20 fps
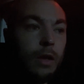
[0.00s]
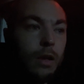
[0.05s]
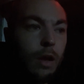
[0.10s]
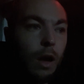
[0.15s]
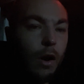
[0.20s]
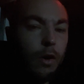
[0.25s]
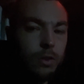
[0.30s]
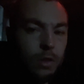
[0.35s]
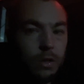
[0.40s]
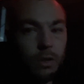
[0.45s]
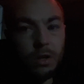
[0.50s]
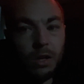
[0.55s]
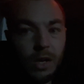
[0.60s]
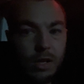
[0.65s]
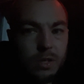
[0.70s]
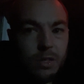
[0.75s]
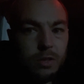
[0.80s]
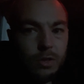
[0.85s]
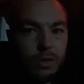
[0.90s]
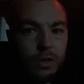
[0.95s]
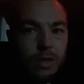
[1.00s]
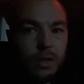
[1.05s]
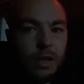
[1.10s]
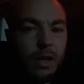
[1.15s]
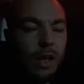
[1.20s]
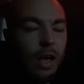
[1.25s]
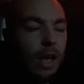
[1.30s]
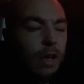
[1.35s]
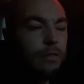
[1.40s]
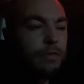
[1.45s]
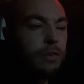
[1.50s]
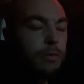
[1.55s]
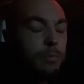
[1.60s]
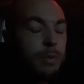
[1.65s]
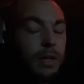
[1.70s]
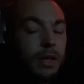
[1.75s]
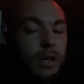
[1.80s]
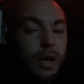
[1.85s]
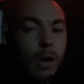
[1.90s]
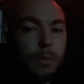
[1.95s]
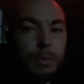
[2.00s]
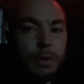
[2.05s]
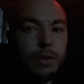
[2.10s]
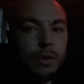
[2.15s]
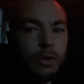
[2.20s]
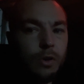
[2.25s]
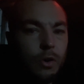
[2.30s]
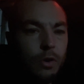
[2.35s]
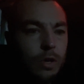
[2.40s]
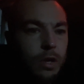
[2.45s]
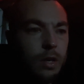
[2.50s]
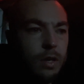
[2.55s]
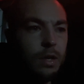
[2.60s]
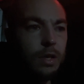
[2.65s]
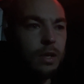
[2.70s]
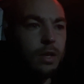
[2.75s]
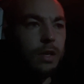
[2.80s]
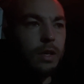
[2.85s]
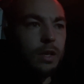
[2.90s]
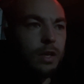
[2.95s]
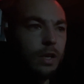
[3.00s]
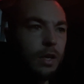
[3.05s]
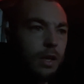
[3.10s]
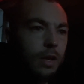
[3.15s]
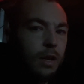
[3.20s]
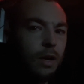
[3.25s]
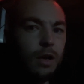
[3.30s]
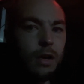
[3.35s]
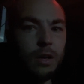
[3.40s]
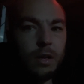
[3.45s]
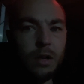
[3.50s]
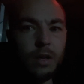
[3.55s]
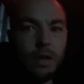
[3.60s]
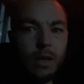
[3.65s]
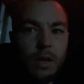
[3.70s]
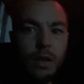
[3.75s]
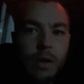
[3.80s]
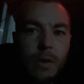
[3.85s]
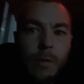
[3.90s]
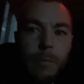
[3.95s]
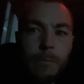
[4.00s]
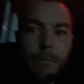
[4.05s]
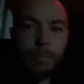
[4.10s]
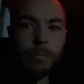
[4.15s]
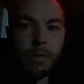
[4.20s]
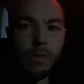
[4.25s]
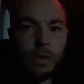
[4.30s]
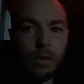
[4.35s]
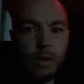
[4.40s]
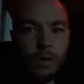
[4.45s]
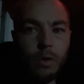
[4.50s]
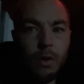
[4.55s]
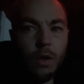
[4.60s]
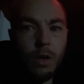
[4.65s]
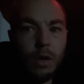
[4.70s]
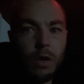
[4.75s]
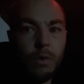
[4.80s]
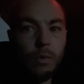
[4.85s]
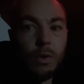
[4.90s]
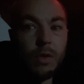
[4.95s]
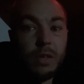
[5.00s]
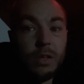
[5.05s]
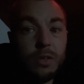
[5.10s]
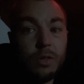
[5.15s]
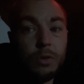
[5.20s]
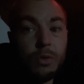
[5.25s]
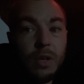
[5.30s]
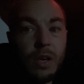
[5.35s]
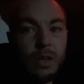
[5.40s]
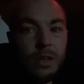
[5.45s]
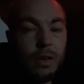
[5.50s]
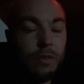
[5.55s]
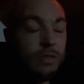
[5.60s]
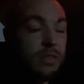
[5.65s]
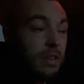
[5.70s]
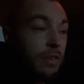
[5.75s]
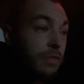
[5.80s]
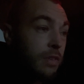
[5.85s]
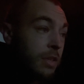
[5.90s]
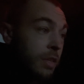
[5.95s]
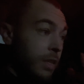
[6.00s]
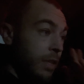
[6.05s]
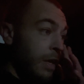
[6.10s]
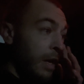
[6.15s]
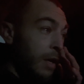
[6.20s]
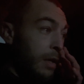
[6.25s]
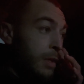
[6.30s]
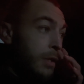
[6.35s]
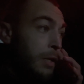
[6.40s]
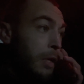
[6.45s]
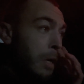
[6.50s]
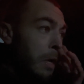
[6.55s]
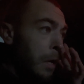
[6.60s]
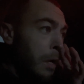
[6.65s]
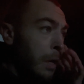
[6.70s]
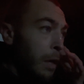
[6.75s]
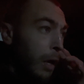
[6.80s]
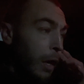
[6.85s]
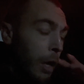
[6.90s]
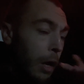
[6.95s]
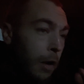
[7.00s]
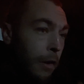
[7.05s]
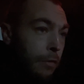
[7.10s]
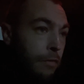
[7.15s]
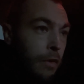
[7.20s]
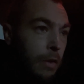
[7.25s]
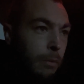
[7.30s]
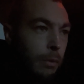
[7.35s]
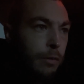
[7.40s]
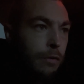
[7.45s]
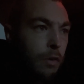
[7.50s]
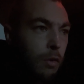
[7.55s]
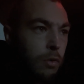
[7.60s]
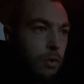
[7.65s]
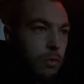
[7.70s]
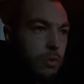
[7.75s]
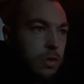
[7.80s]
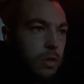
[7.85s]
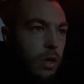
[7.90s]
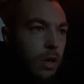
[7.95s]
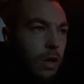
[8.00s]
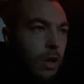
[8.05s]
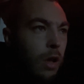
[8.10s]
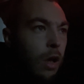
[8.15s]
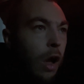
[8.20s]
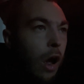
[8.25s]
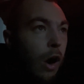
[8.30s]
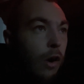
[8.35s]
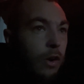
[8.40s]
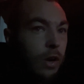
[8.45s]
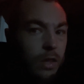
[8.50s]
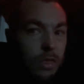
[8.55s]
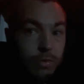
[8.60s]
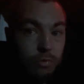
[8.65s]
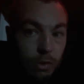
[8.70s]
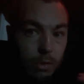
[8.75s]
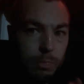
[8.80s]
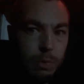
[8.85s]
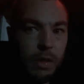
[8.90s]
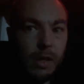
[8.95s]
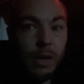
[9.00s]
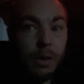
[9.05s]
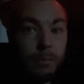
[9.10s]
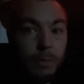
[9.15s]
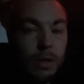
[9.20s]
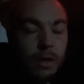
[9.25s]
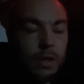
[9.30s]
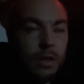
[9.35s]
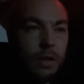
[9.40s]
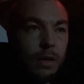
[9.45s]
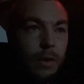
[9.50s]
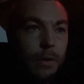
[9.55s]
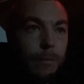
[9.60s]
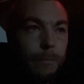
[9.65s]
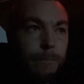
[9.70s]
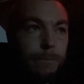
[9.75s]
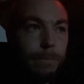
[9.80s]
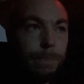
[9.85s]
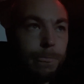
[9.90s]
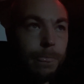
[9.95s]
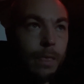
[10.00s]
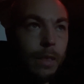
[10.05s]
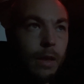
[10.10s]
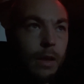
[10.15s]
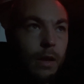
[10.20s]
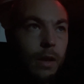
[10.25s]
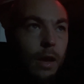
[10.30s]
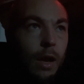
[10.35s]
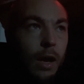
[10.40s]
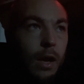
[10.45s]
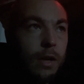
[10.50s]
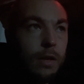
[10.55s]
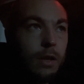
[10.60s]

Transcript: our little Hustler MVP up in New York, and with a due date of 17 days. Family photos are at 3 p.m. and